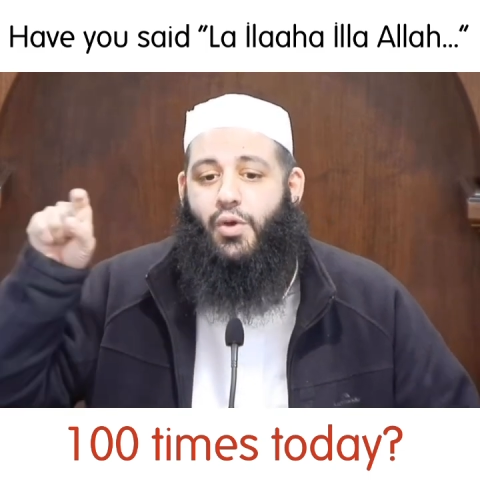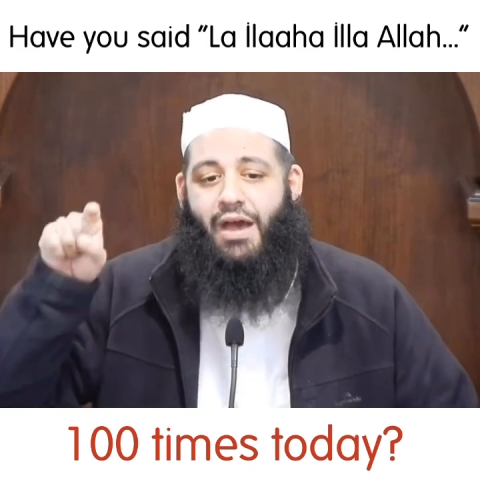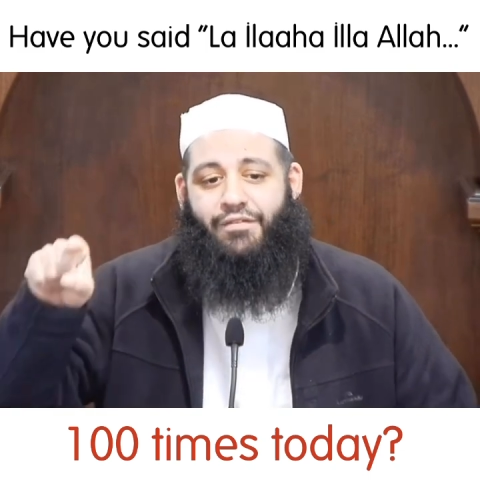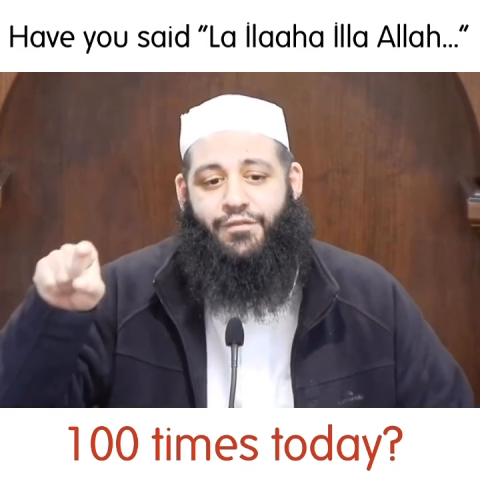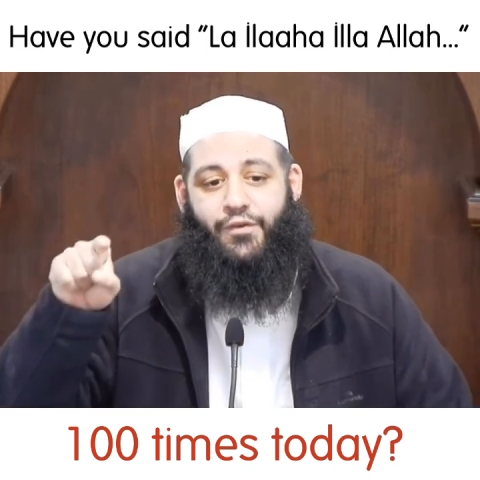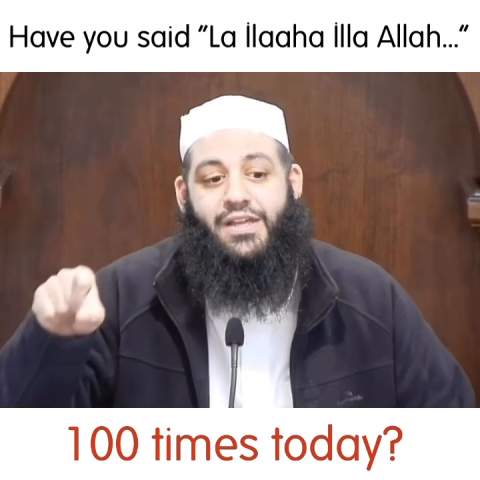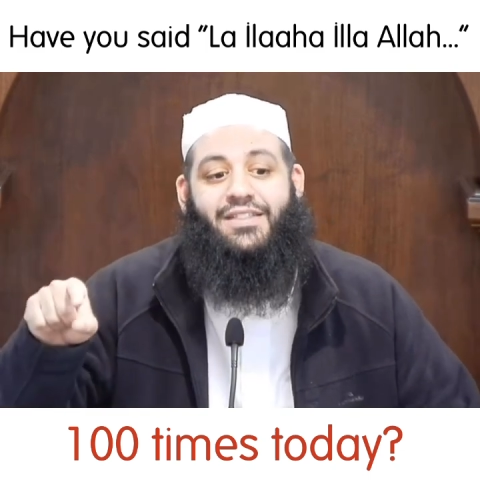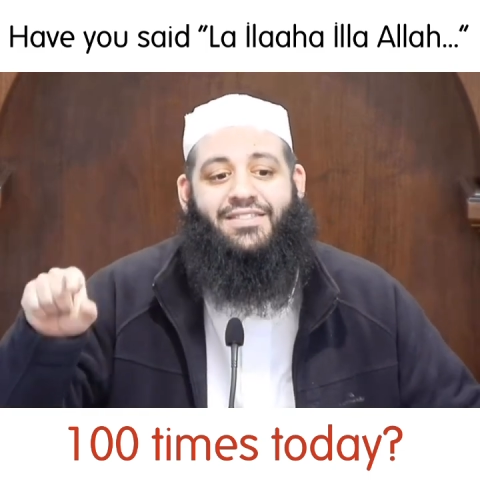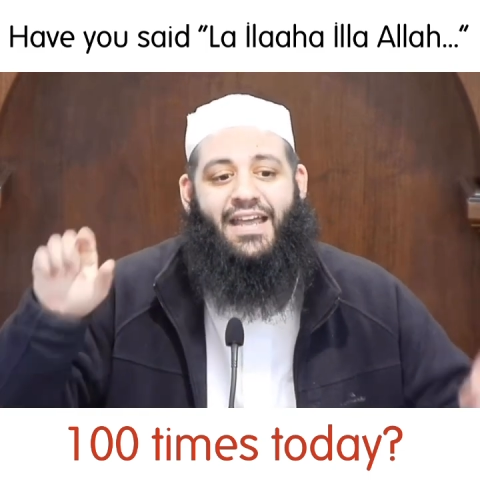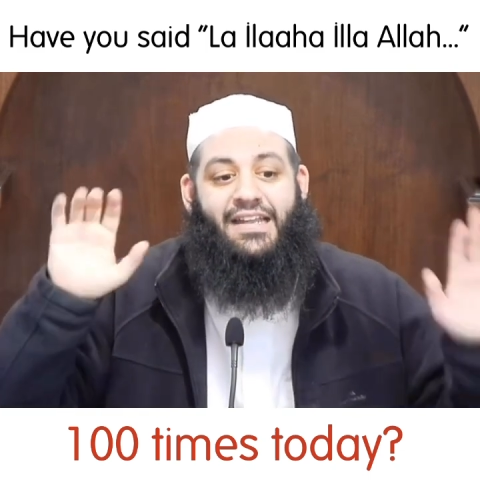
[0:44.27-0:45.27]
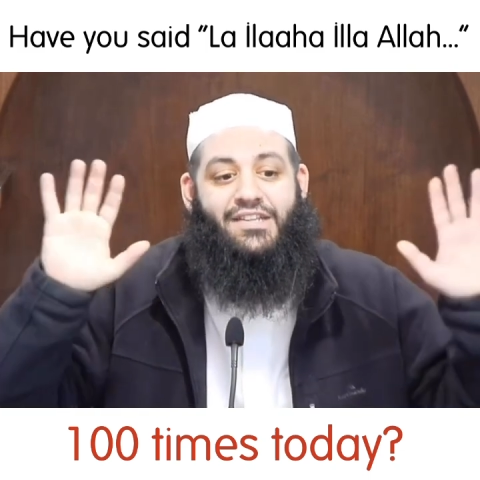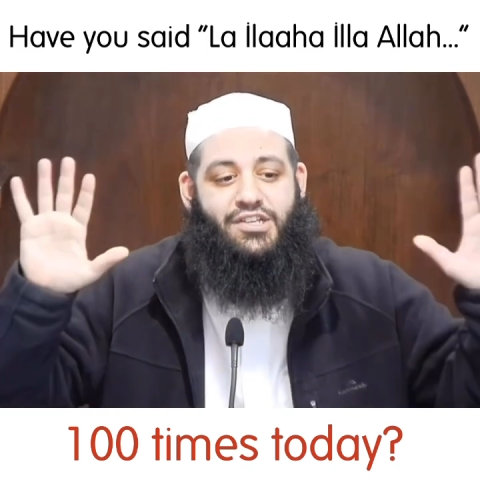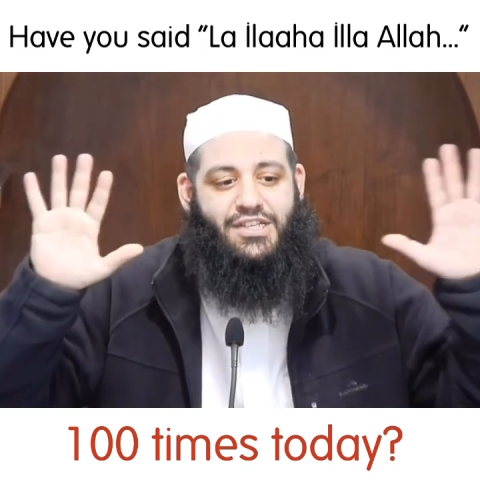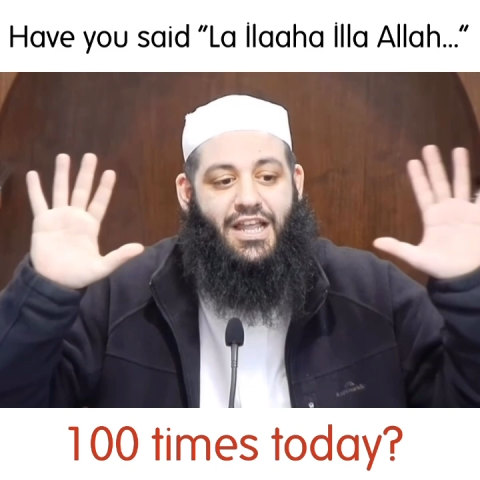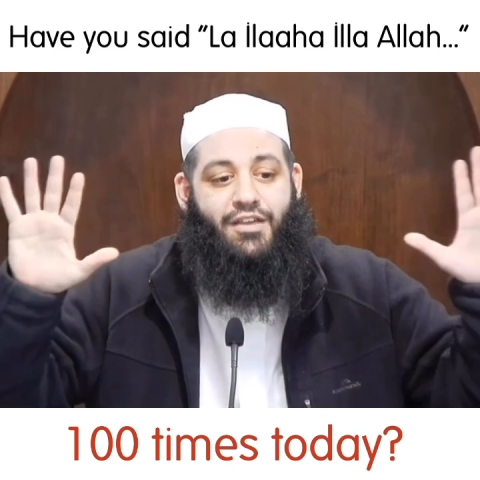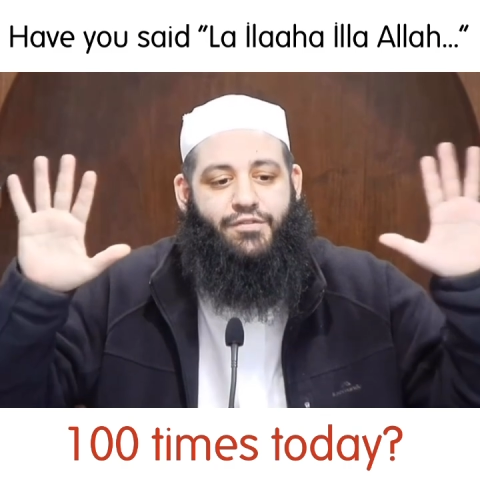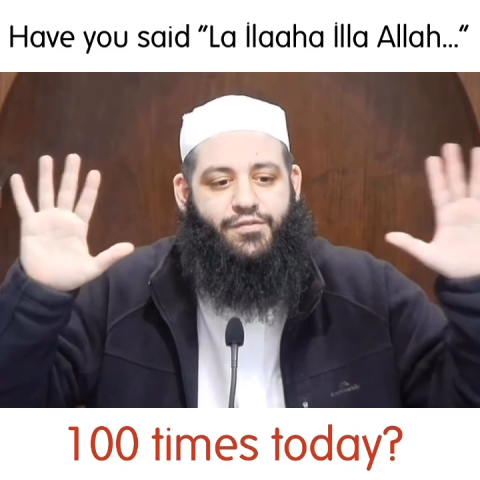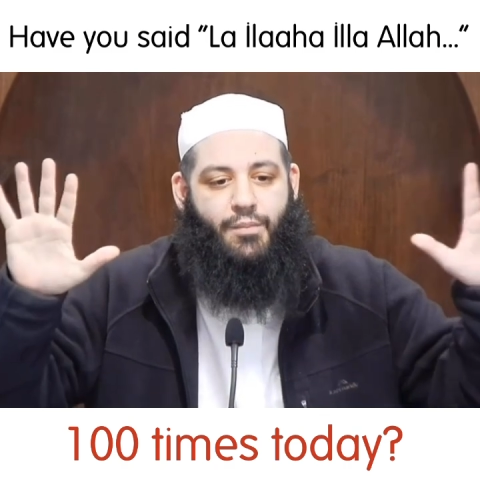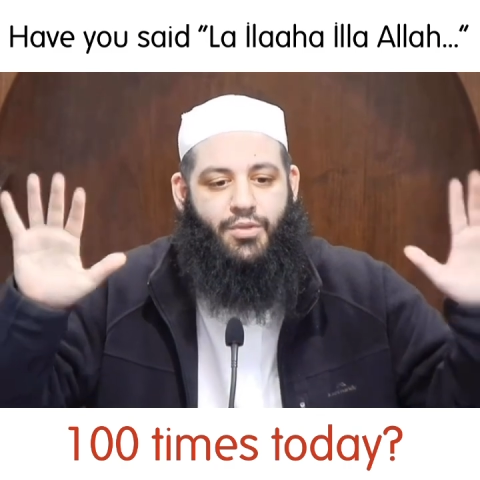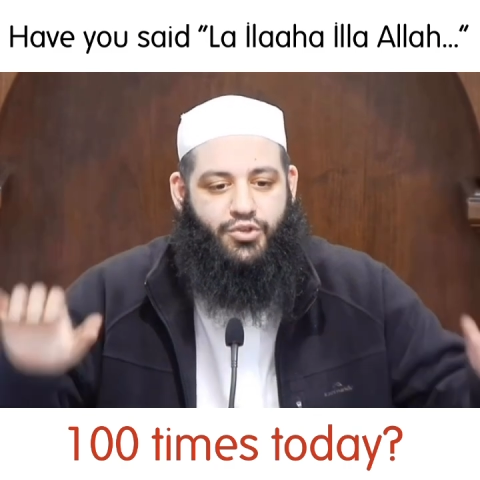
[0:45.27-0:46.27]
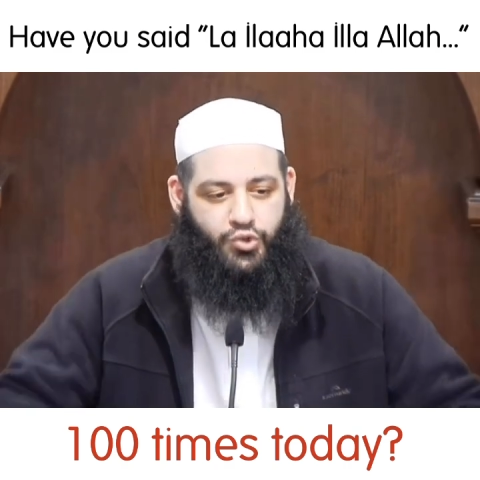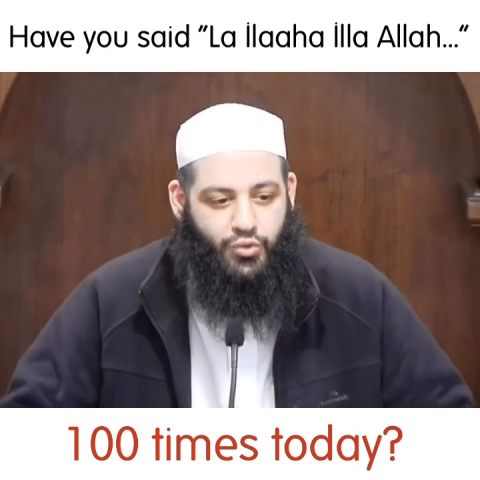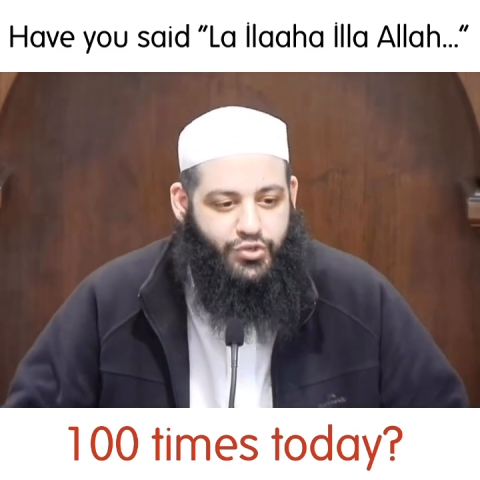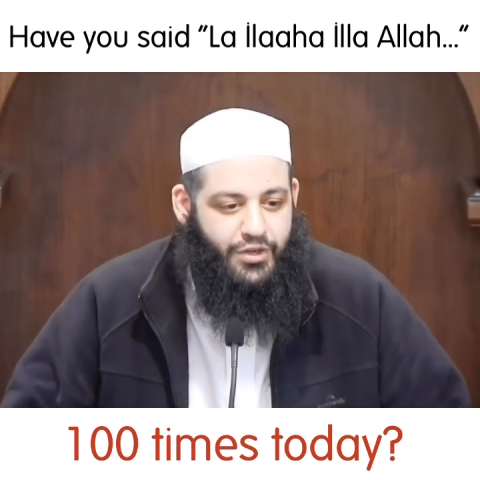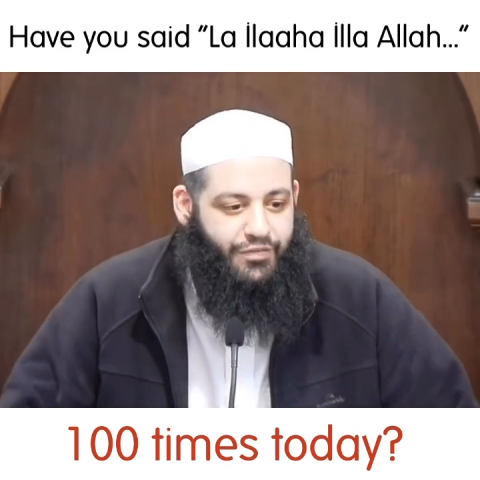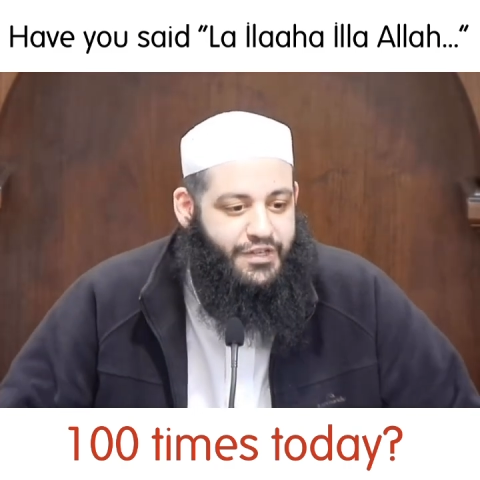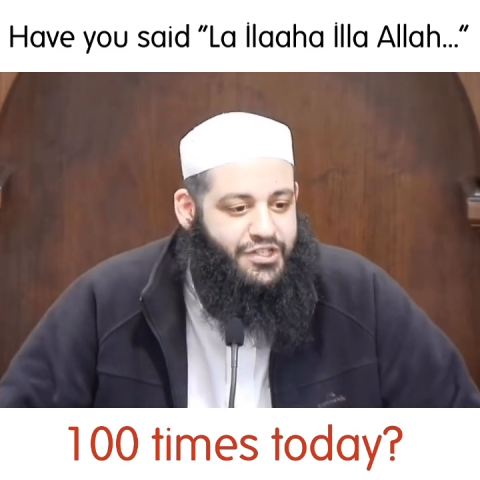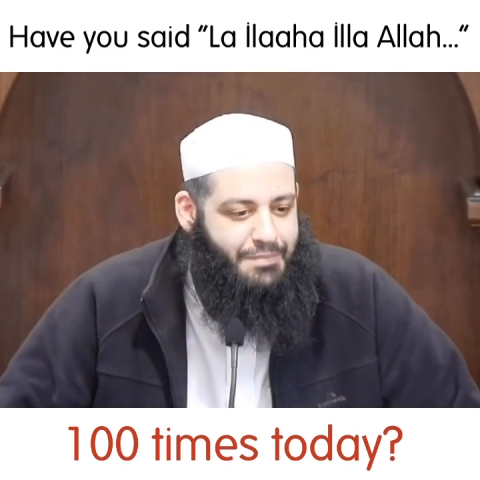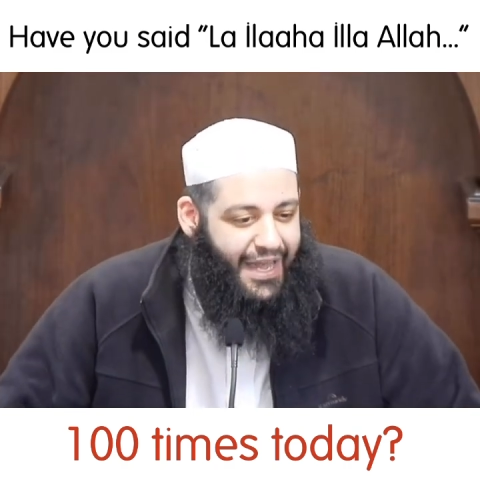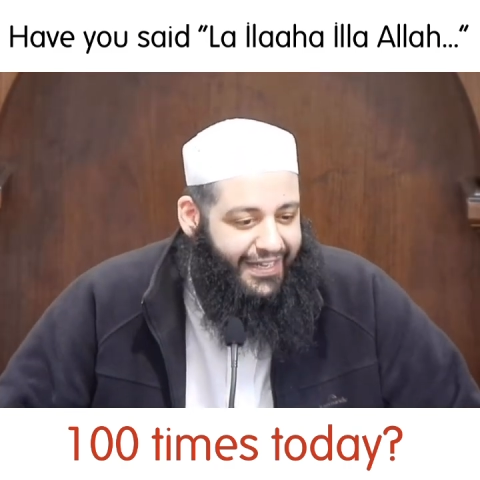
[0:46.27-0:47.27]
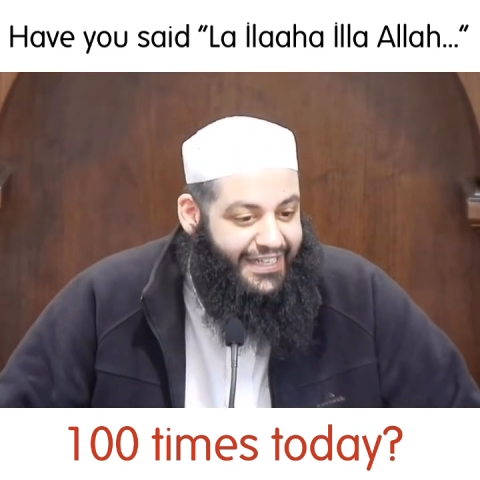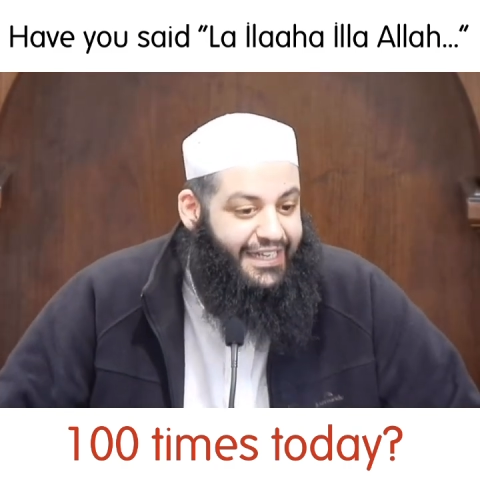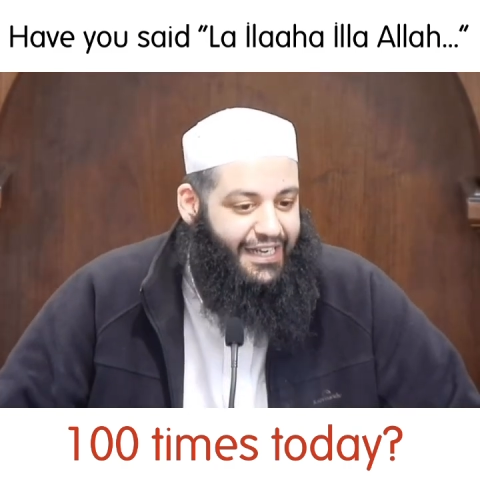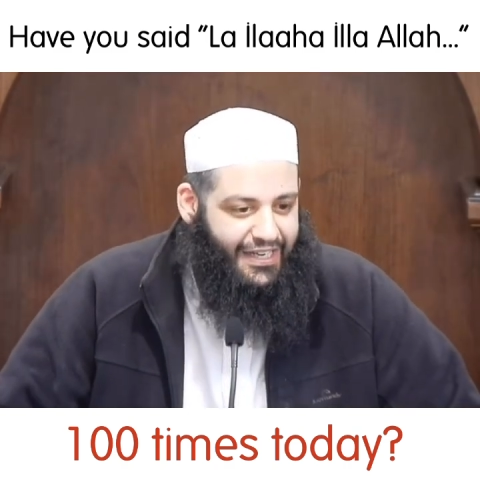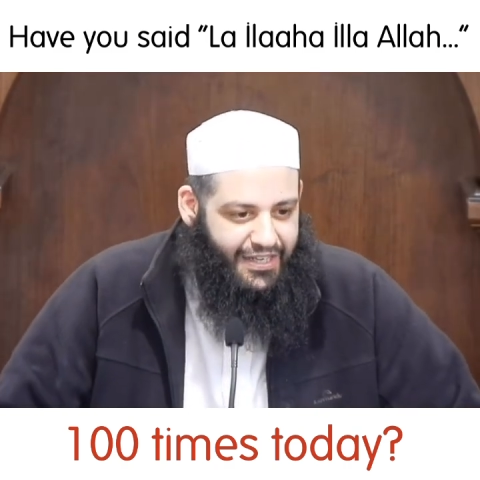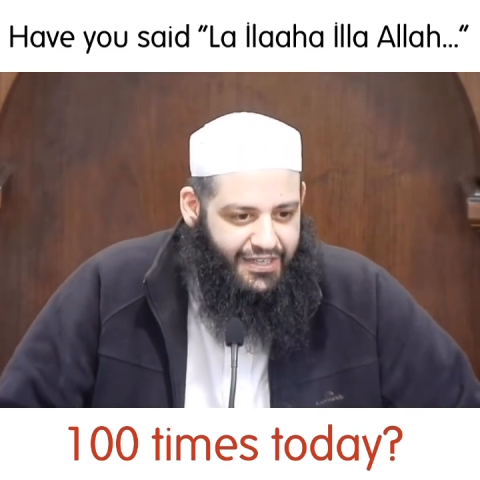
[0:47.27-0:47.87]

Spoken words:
have freed 10 slaves from the children of Ismail.